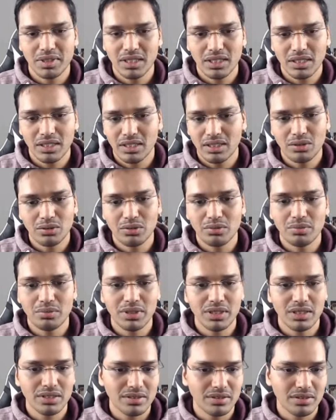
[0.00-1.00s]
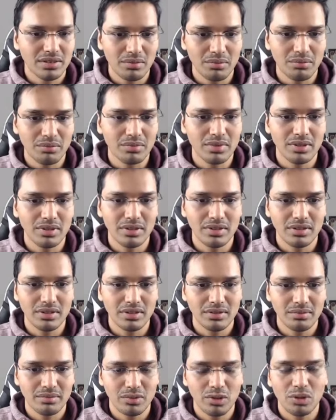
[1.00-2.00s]
It could be some
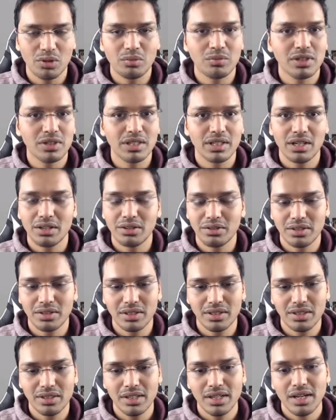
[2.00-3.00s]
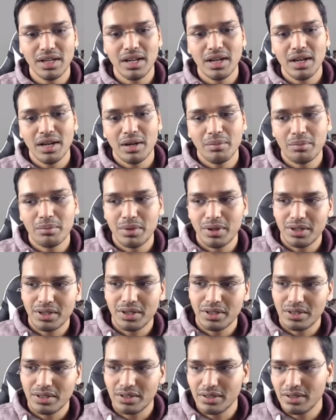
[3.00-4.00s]
normal Karokan,
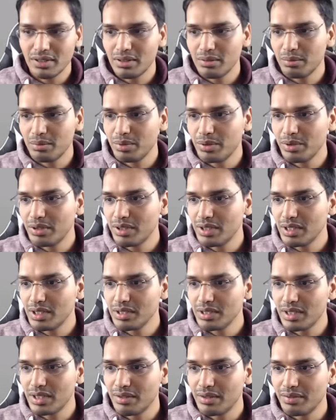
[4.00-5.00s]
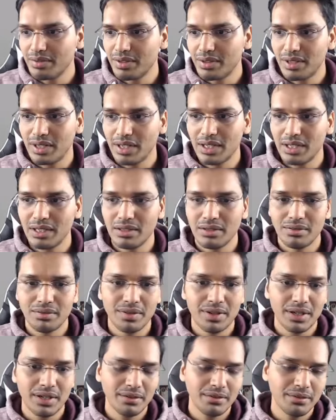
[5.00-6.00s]
but the point is after
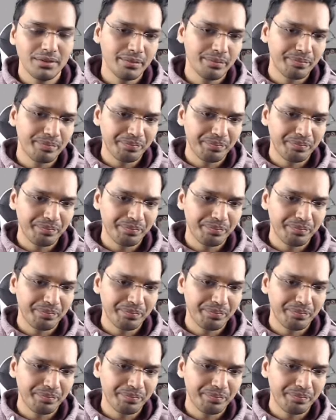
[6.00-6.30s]
95.